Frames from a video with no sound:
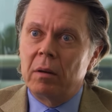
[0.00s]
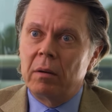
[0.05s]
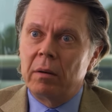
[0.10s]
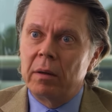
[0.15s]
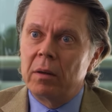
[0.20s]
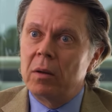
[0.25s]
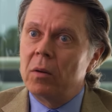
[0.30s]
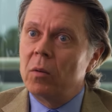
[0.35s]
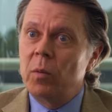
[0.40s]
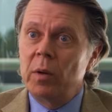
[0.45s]

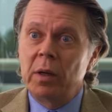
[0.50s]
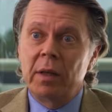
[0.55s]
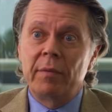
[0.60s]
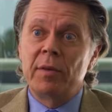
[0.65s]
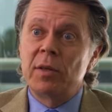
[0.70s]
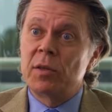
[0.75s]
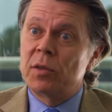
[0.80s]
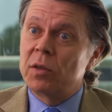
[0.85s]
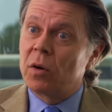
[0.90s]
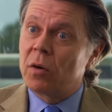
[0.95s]
Right? We live
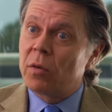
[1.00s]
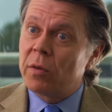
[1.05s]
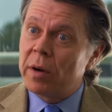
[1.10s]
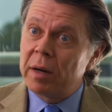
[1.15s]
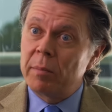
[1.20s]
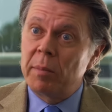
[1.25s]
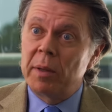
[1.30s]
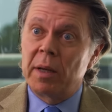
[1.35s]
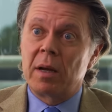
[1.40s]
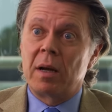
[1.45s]
in this
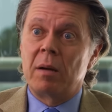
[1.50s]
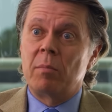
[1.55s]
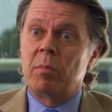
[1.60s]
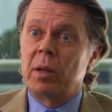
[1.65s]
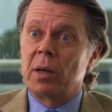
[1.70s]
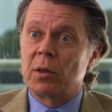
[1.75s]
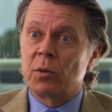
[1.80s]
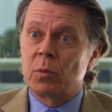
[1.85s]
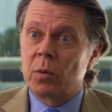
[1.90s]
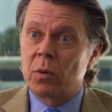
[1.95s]
incredibly
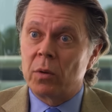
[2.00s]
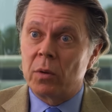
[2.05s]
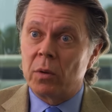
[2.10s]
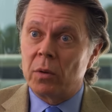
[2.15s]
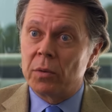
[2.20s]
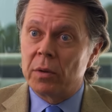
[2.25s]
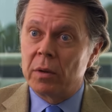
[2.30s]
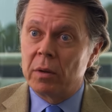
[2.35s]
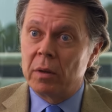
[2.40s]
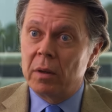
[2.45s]
complex
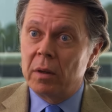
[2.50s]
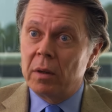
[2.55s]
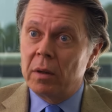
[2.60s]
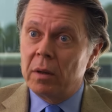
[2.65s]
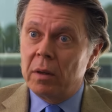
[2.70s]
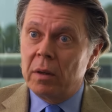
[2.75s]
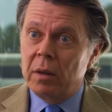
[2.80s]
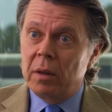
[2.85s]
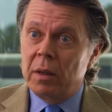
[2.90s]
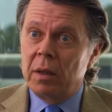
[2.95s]
world.
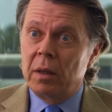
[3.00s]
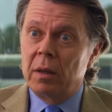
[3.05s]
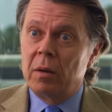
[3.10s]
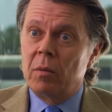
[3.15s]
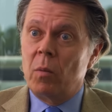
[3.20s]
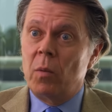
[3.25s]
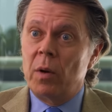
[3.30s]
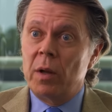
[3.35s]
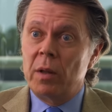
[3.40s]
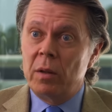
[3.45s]
Uh,
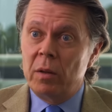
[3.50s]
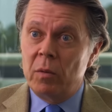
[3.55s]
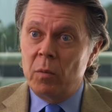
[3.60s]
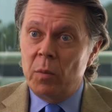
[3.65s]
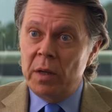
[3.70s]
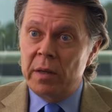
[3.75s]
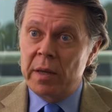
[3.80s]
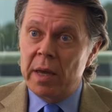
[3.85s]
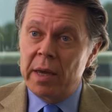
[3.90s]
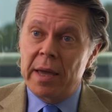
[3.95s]
when
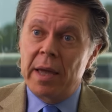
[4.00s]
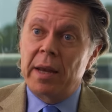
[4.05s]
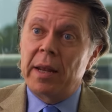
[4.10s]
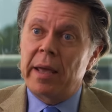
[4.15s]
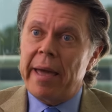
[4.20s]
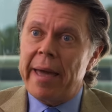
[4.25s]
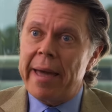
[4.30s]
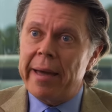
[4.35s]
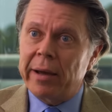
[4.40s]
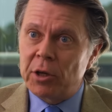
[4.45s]
we take
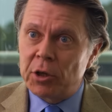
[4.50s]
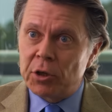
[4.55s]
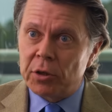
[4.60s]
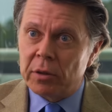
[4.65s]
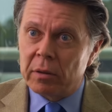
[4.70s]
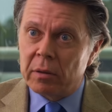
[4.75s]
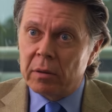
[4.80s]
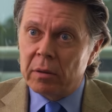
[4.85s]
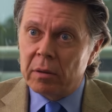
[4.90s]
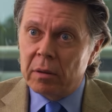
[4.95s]
any
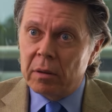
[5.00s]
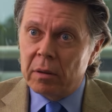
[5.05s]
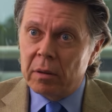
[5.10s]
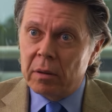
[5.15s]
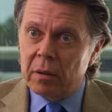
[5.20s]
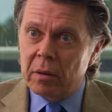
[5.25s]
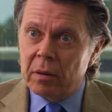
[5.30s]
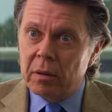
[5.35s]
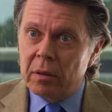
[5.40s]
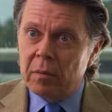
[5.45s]
action,
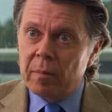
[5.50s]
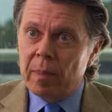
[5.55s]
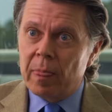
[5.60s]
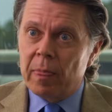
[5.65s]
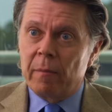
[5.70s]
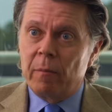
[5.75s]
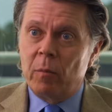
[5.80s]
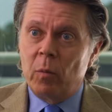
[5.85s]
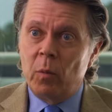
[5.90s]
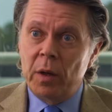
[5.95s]

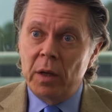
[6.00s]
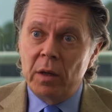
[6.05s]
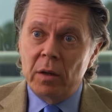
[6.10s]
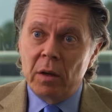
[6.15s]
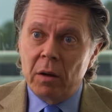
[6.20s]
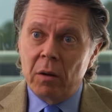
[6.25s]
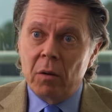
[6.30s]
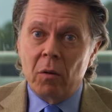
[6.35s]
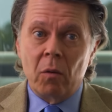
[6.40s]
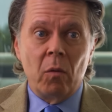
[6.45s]
we
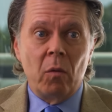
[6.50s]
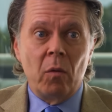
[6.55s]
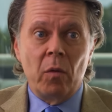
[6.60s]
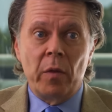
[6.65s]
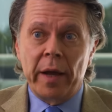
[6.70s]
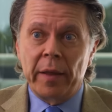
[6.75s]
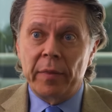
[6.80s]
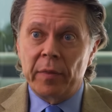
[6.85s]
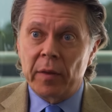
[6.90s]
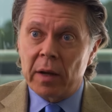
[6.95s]
know
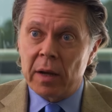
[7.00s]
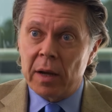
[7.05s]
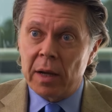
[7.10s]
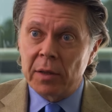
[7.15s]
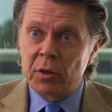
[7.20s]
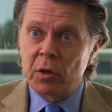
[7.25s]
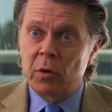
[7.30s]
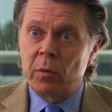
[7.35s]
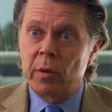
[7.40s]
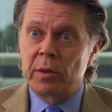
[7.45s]
that the
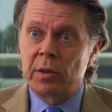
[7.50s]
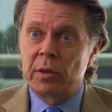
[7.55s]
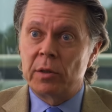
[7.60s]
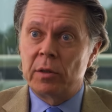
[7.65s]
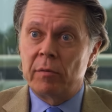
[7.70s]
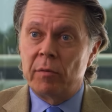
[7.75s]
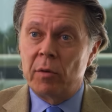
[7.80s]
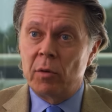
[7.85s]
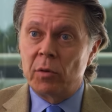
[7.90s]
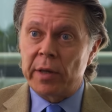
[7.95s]

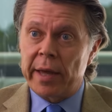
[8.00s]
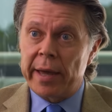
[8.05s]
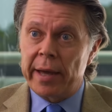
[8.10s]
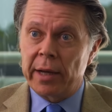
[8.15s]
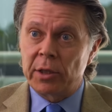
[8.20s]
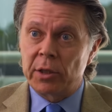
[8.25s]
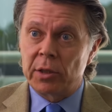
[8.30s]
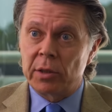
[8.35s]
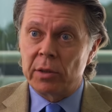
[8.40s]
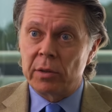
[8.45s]
consequences of those
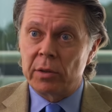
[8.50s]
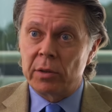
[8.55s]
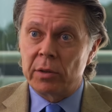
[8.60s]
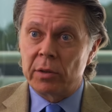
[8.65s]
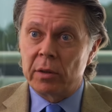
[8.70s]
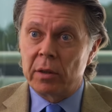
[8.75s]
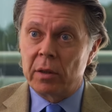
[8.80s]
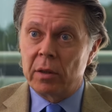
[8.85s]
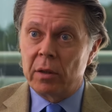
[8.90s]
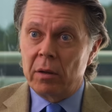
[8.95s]

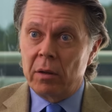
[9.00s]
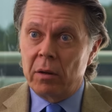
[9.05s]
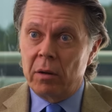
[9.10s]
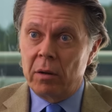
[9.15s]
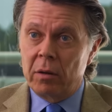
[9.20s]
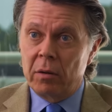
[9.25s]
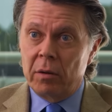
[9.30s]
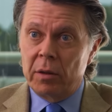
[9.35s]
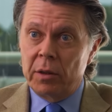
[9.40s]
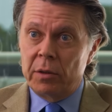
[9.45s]
actions
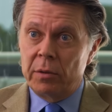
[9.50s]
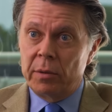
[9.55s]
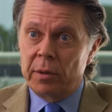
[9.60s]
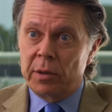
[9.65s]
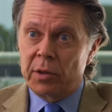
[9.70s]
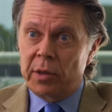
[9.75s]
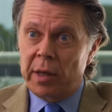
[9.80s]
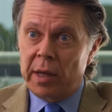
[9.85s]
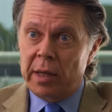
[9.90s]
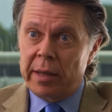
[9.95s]
are going to
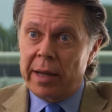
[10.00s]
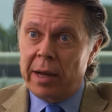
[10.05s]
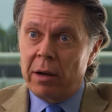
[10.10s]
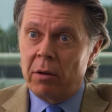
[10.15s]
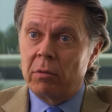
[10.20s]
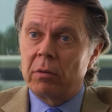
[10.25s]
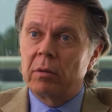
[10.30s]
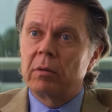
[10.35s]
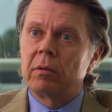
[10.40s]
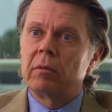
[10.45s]
extend
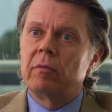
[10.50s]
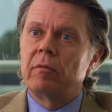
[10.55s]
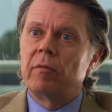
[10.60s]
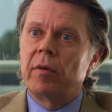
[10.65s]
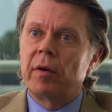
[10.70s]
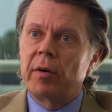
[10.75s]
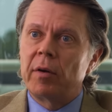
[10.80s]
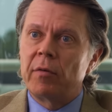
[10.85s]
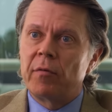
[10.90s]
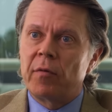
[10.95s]
out
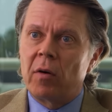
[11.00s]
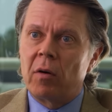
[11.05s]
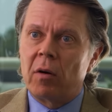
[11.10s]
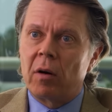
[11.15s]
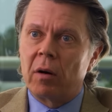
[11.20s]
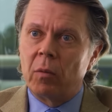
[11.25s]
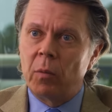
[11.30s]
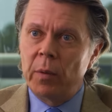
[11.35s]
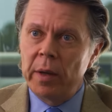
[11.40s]
very far.